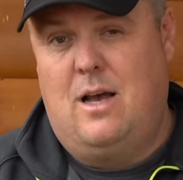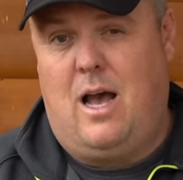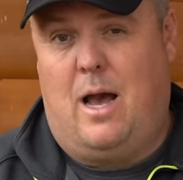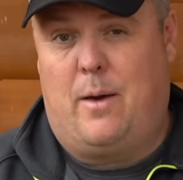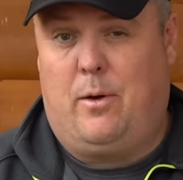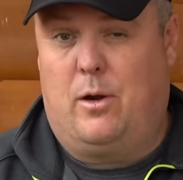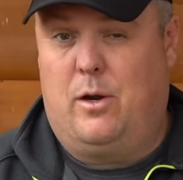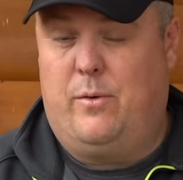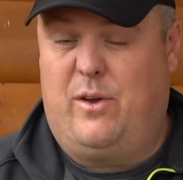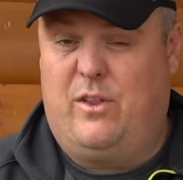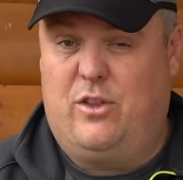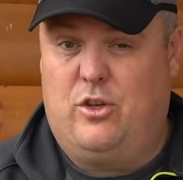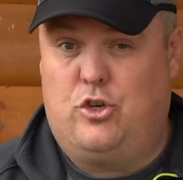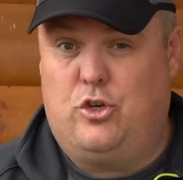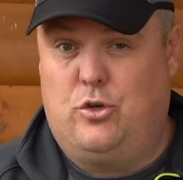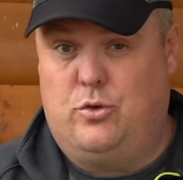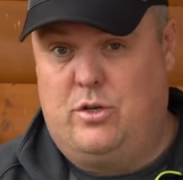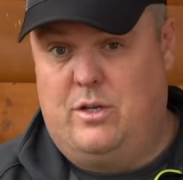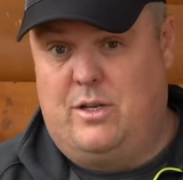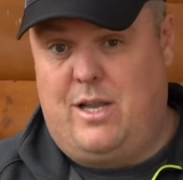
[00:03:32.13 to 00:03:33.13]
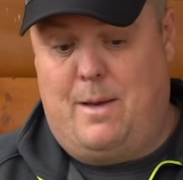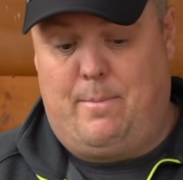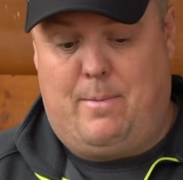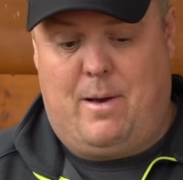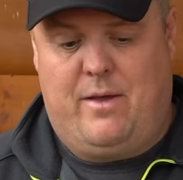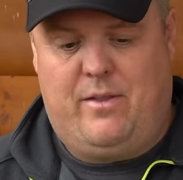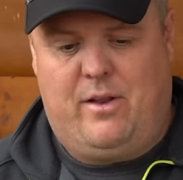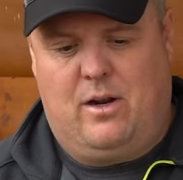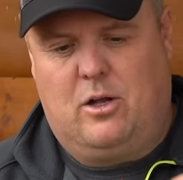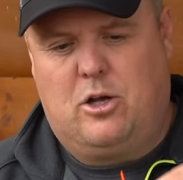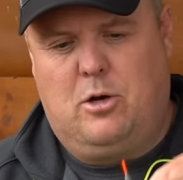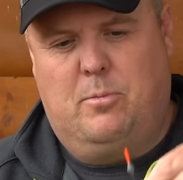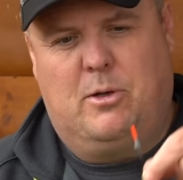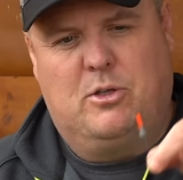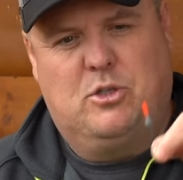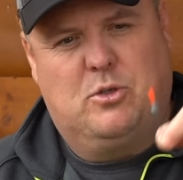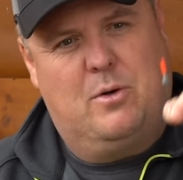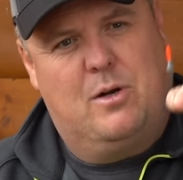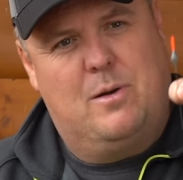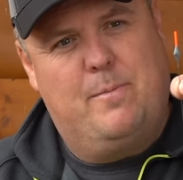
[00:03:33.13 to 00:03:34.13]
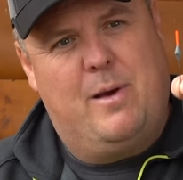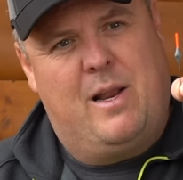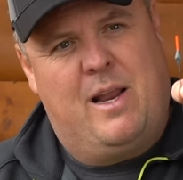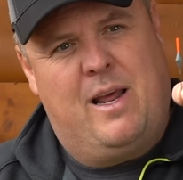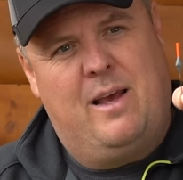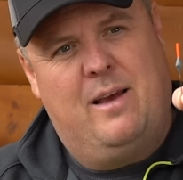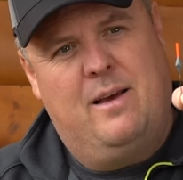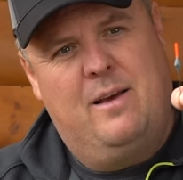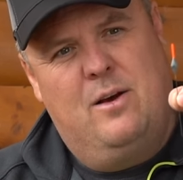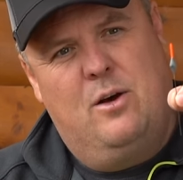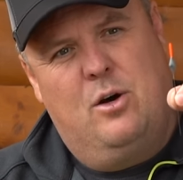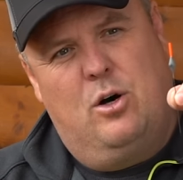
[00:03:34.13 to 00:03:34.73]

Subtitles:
I'm going to either choose a dibber that I'll come onto in a minute,